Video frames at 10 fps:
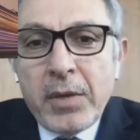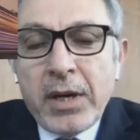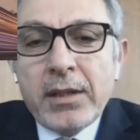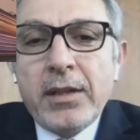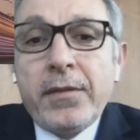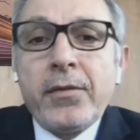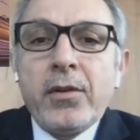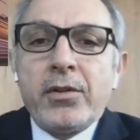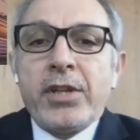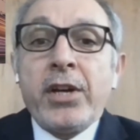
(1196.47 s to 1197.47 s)
but
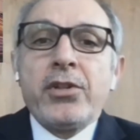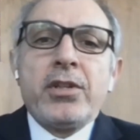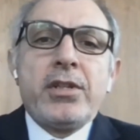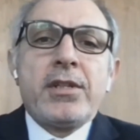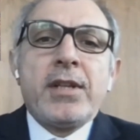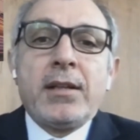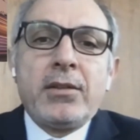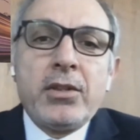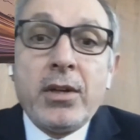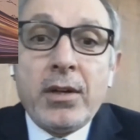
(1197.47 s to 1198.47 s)
if your junction is
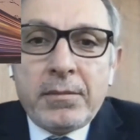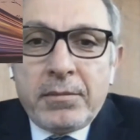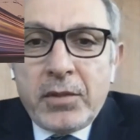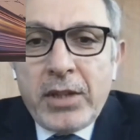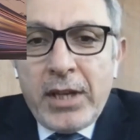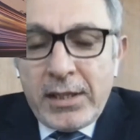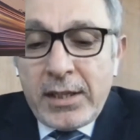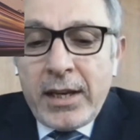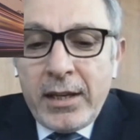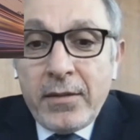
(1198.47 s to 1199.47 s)
not
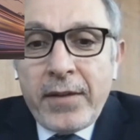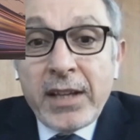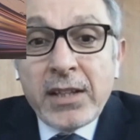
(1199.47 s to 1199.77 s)
let's say